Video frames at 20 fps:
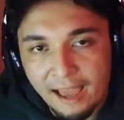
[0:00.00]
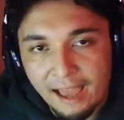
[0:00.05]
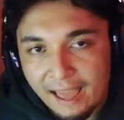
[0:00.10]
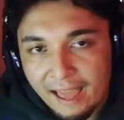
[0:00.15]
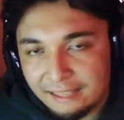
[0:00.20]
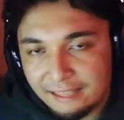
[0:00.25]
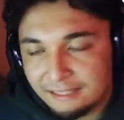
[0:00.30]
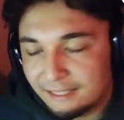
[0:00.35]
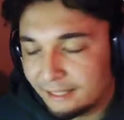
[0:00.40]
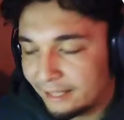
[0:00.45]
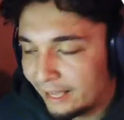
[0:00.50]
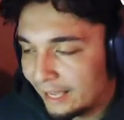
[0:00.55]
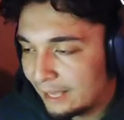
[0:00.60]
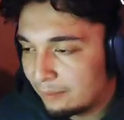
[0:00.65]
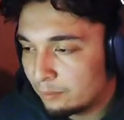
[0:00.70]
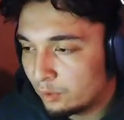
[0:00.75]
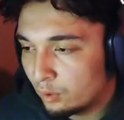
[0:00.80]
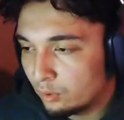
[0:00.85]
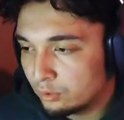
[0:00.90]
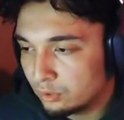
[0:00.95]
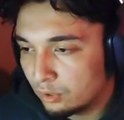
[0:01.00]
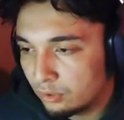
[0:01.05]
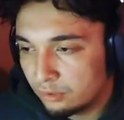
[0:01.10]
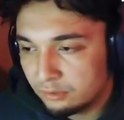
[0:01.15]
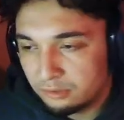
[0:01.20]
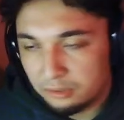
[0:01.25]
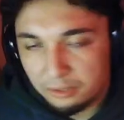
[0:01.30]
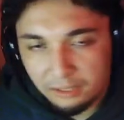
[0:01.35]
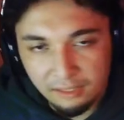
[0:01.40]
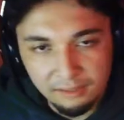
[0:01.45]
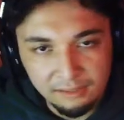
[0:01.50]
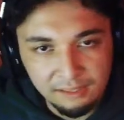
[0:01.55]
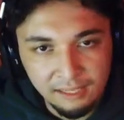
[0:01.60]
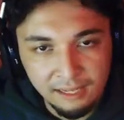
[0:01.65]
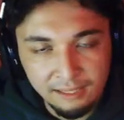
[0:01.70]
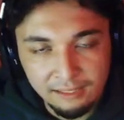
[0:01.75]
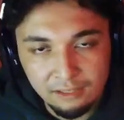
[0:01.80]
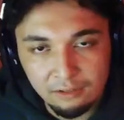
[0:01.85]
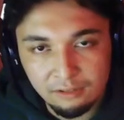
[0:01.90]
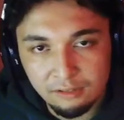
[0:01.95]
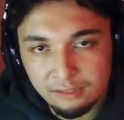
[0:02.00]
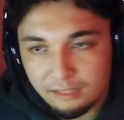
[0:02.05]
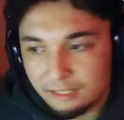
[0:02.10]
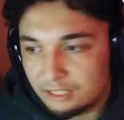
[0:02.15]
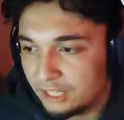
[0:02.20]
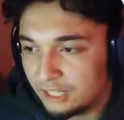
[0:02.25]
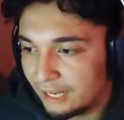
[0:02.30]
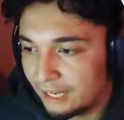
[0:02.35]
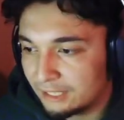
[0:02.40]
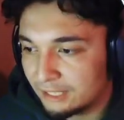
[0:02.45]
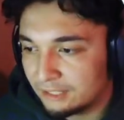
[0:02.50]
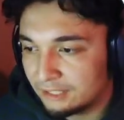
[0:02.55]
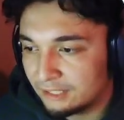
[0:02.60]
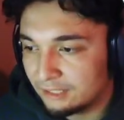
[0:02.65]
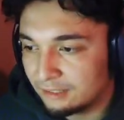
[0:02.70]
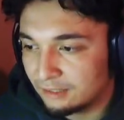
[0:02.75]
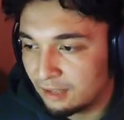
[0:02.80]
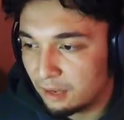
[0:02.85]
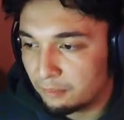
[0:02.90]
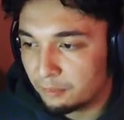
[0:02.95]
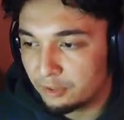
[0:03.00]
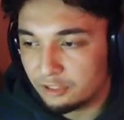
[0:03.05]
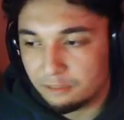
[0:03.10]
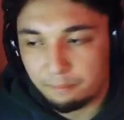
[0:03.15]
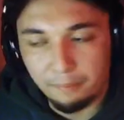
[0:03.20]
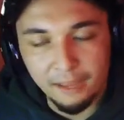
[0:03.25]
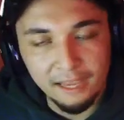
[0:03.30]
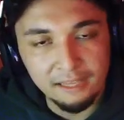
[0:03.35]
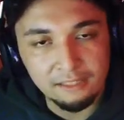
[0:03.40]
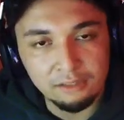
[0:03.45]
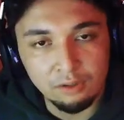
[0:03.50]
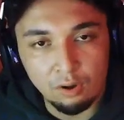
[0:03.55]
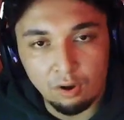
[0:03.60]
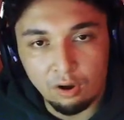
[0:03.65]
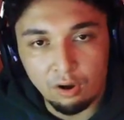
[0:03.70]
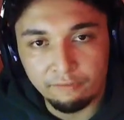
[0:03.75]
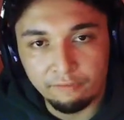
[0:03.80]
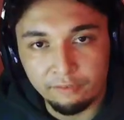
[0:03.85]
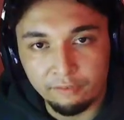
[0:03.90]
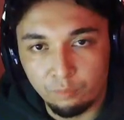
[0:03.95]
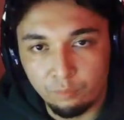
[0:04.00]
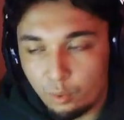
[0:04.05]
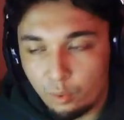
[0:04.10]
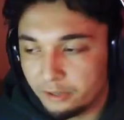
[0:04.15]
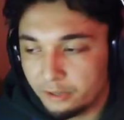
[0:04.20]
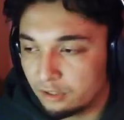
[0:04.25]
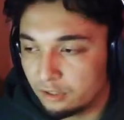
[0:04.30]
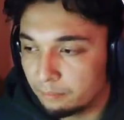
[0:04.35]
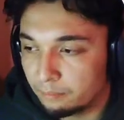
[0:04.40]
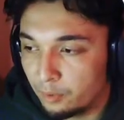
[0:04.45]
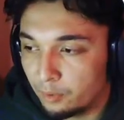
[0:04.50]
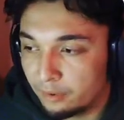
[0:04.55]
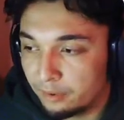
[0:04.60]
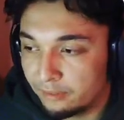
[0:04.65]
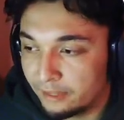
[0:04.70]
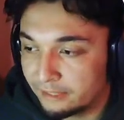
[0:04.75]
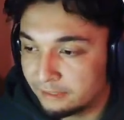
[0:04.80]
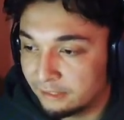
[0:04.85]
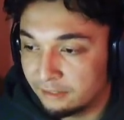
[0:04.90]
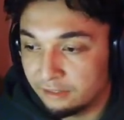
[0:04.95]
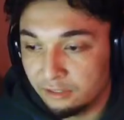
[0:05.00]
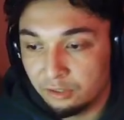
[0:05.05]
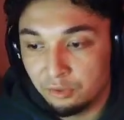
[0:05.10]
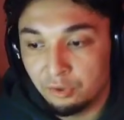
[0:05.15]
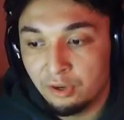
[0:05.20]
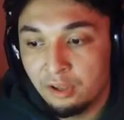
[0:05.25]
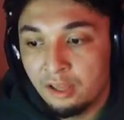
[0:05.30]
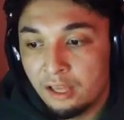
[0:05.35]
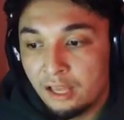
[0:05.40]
as the game goes on to continuously change these numbers based off of what your opponent likes to do.